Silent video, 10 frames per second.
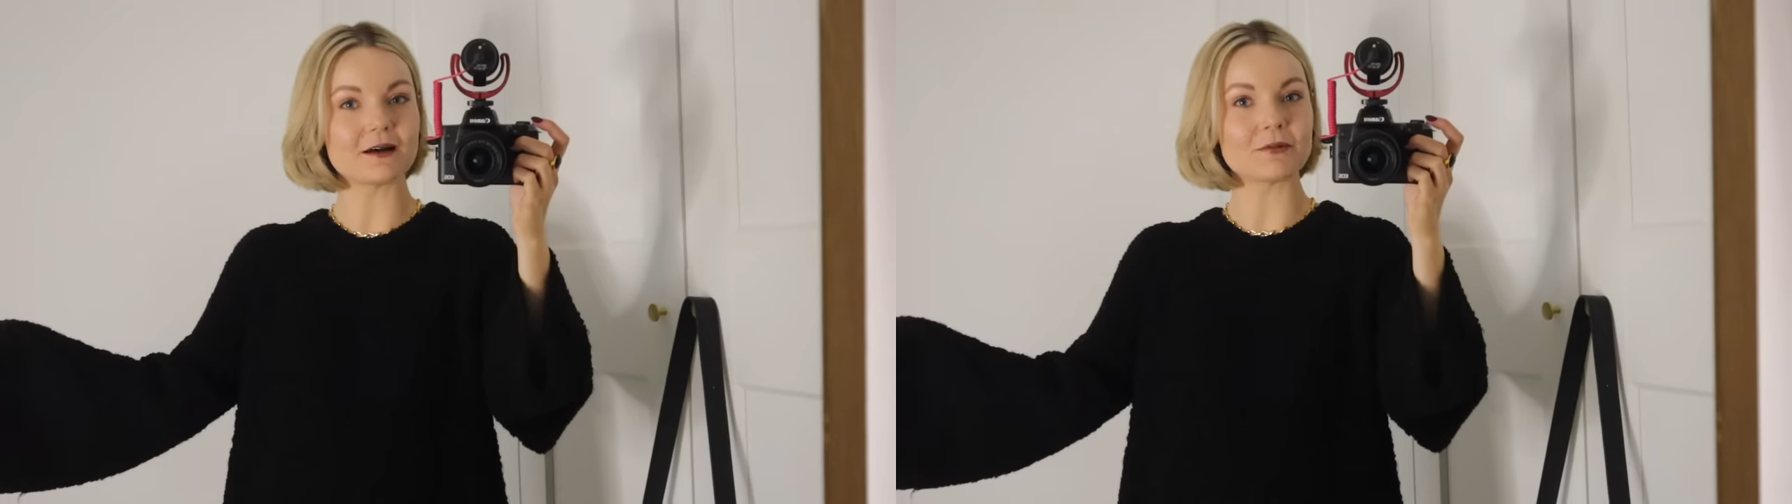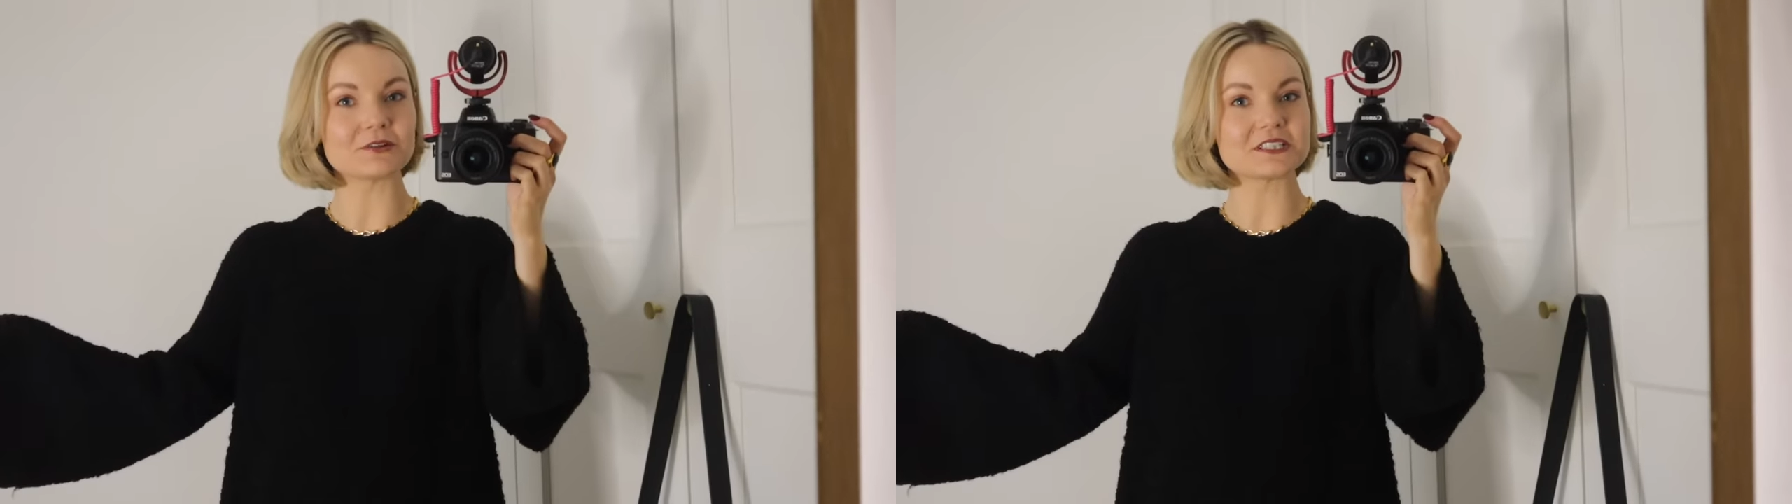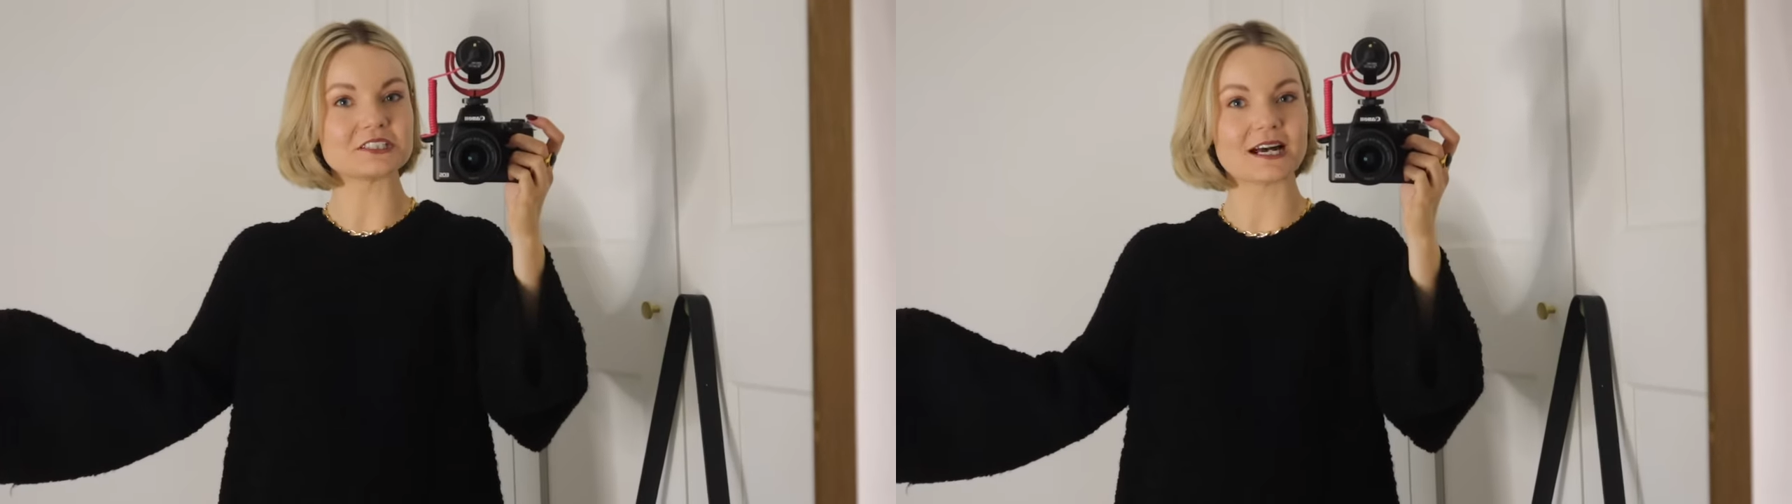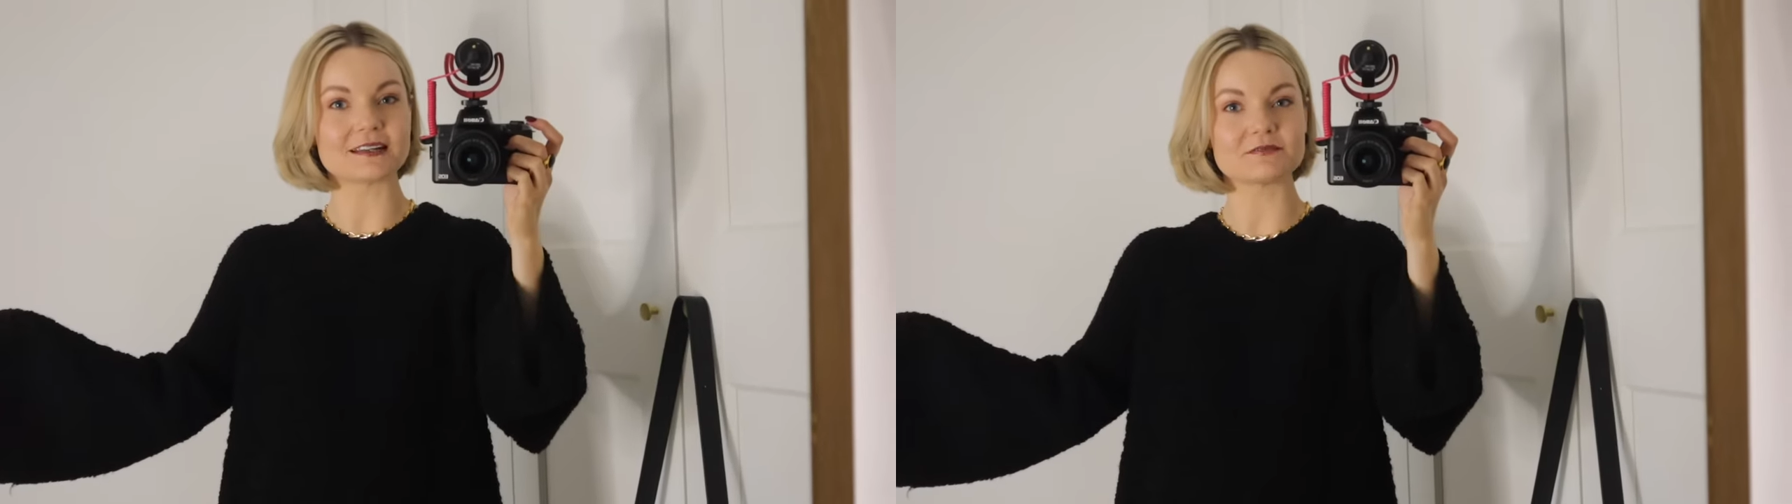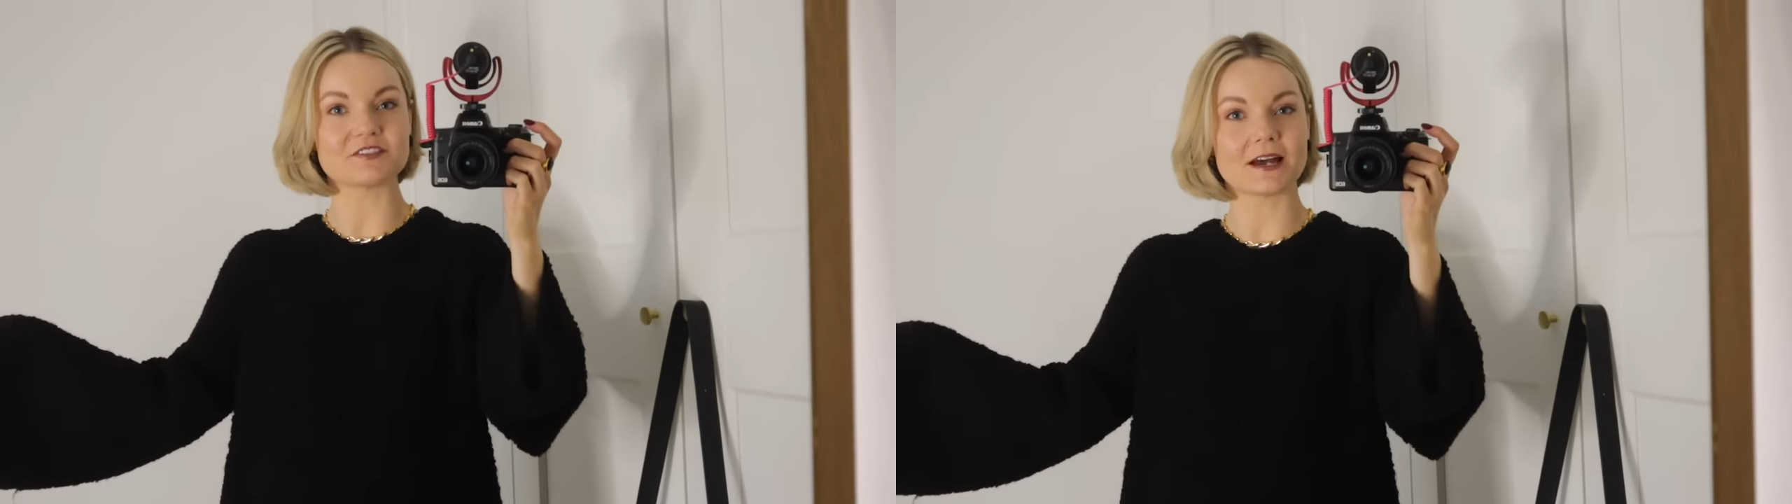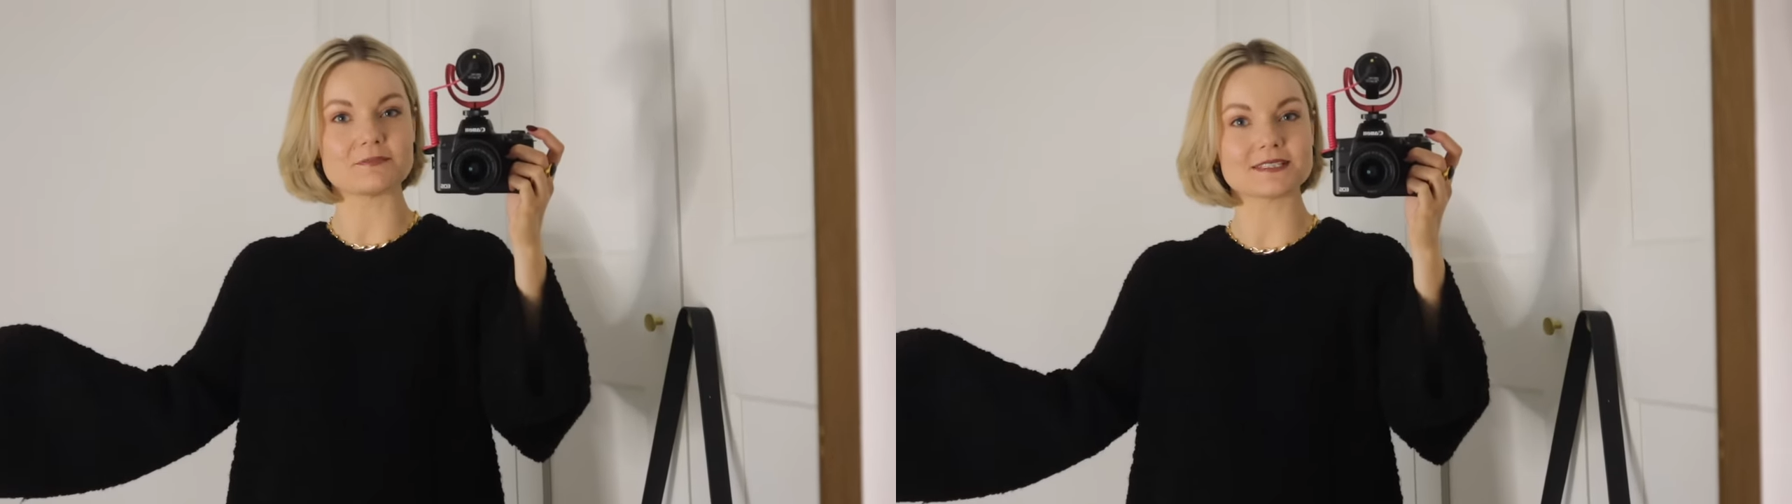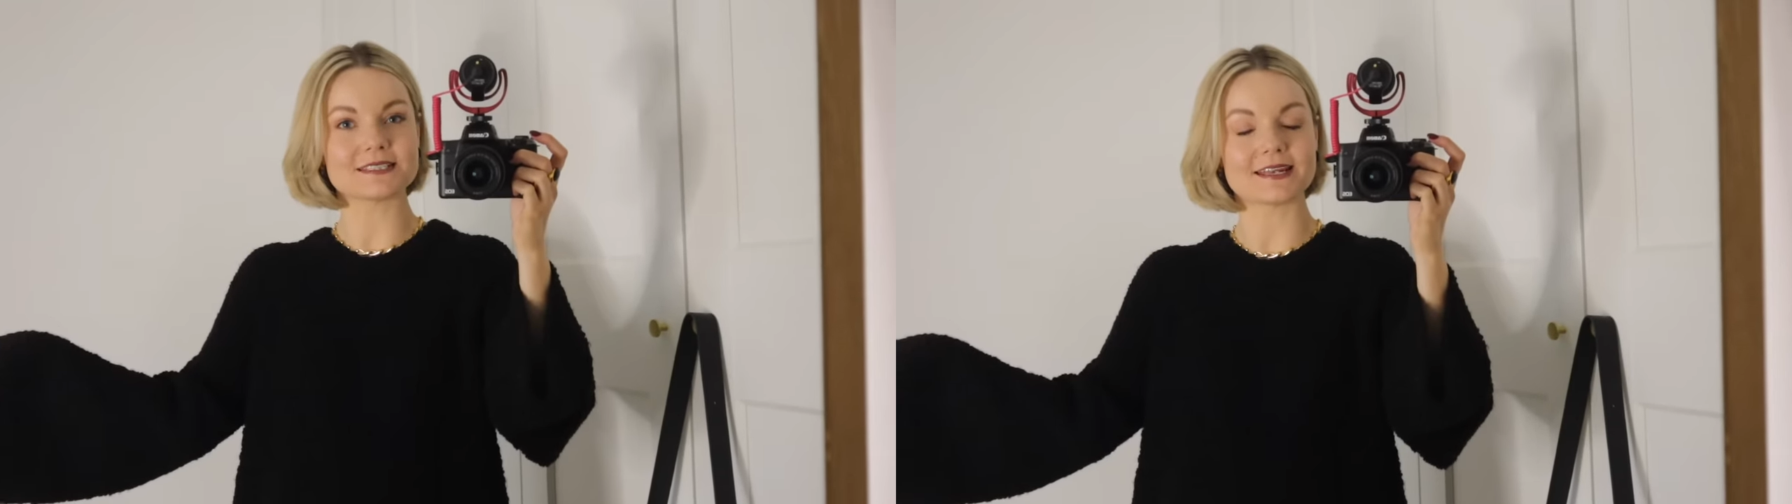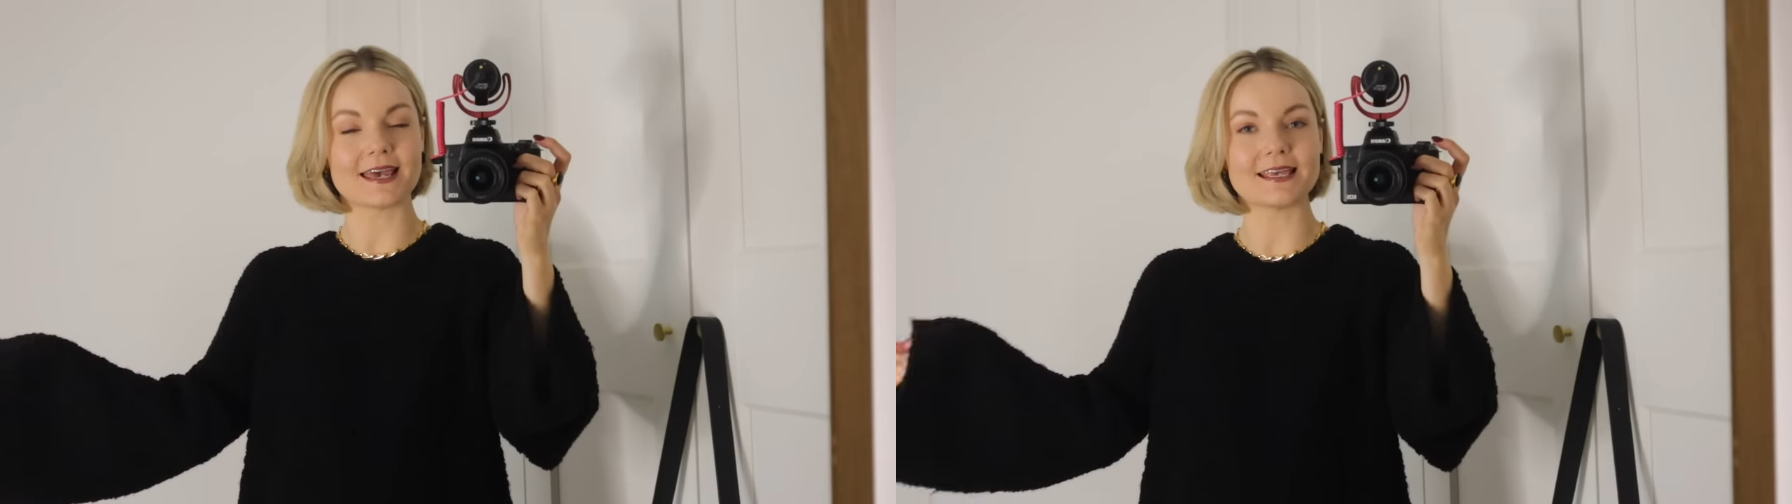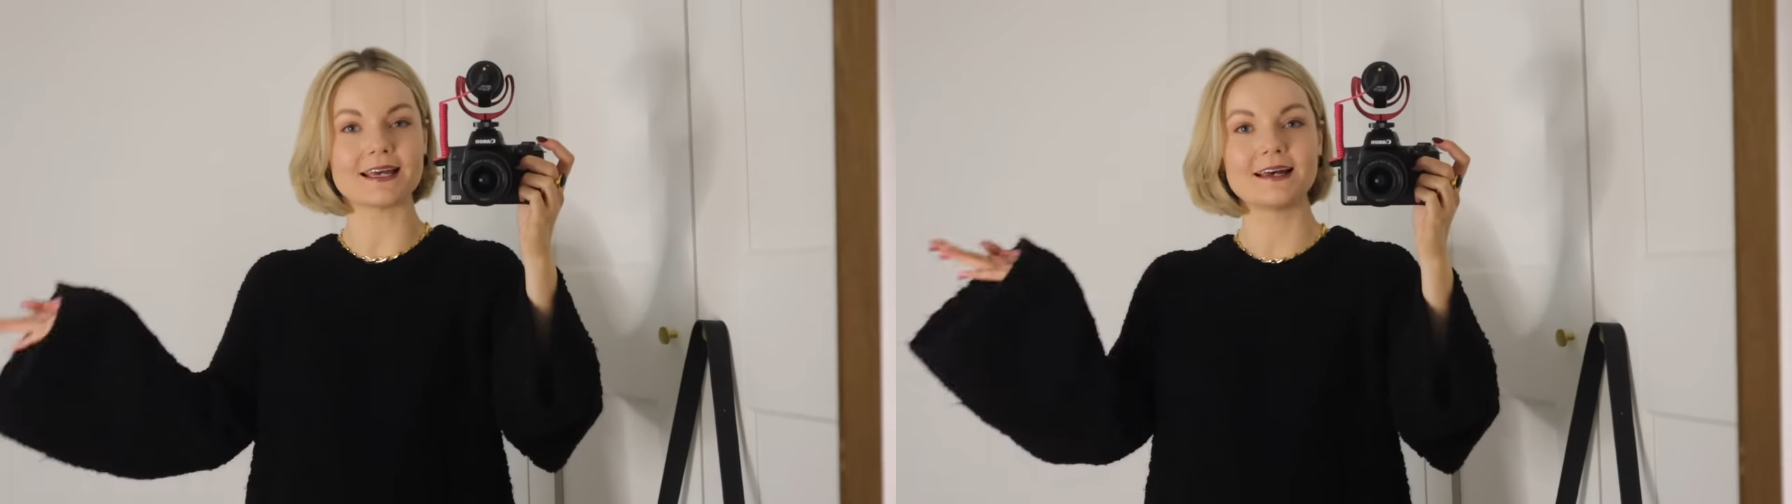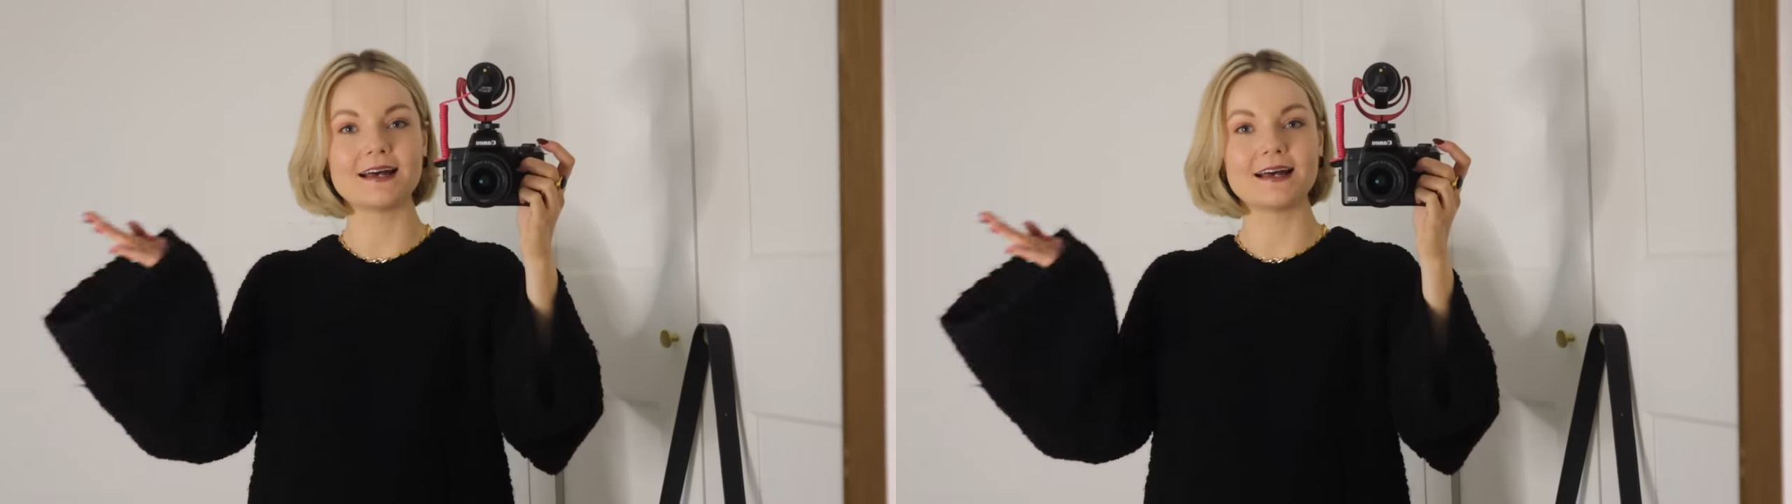Morticia Adam vibes today.